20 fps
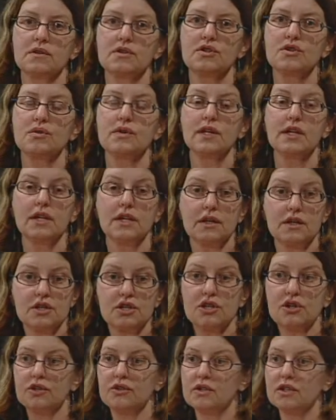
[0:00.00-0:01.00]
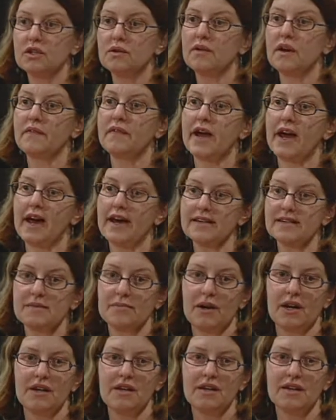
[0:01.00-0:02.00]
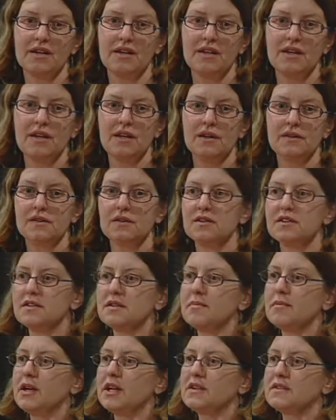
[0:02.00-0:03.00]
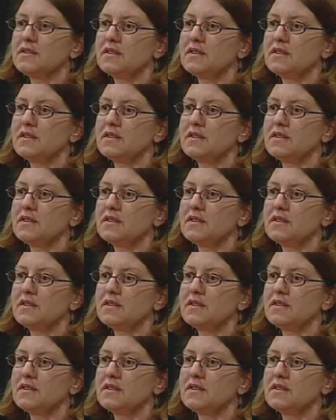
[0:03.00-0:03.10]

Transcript: treating children who have asthma. So does it make